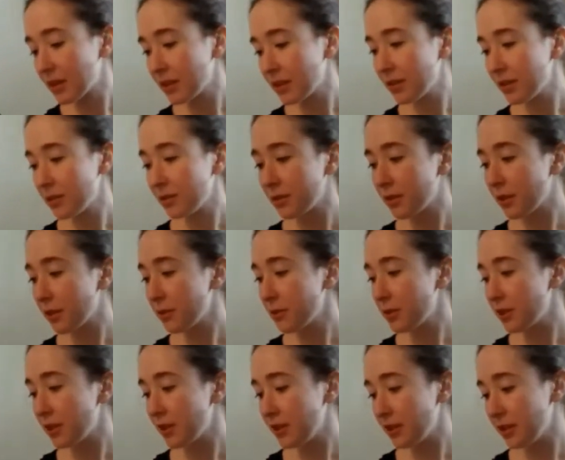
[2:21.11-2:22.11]
little
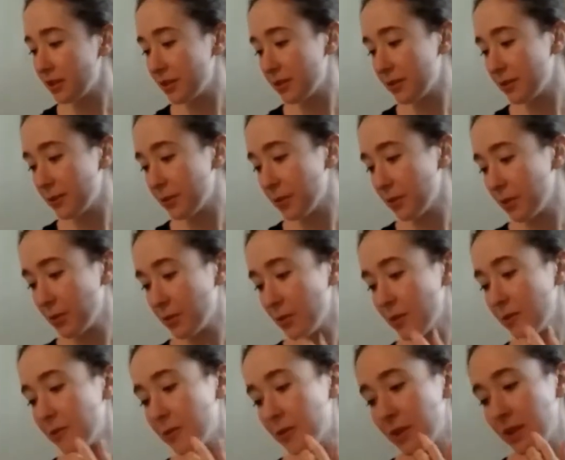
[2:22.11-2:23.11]
coaching is for
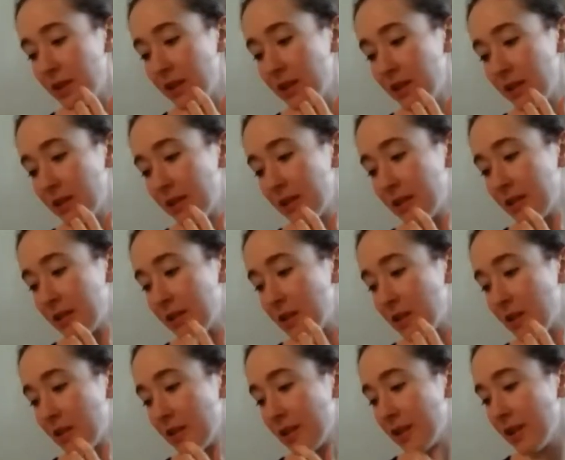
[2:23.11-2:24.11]
one free
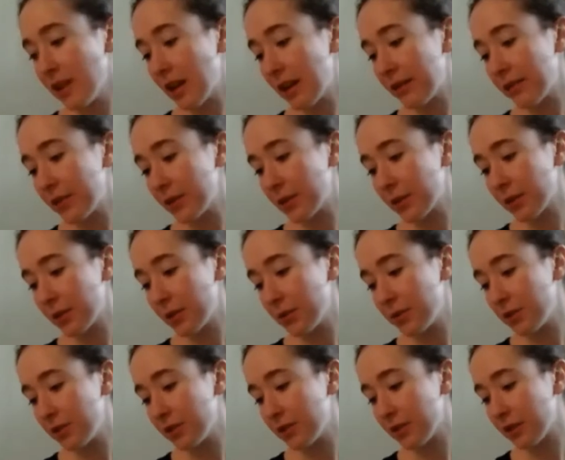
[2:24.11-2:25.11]
online half-an-hour
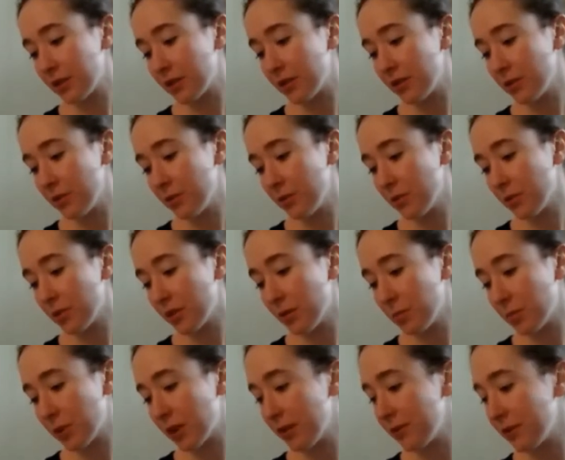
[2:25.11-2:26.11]
coaching session or a
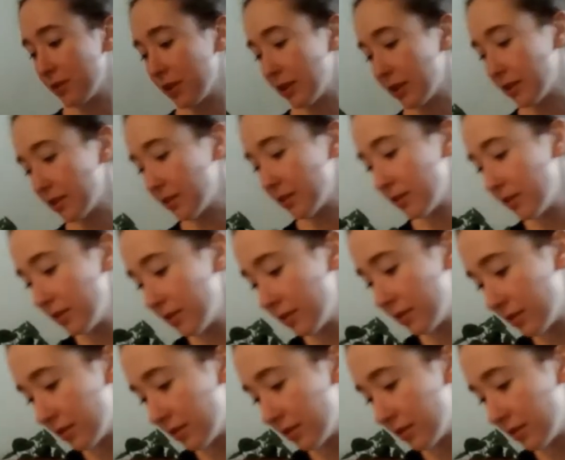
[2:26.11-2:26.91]
private lesson.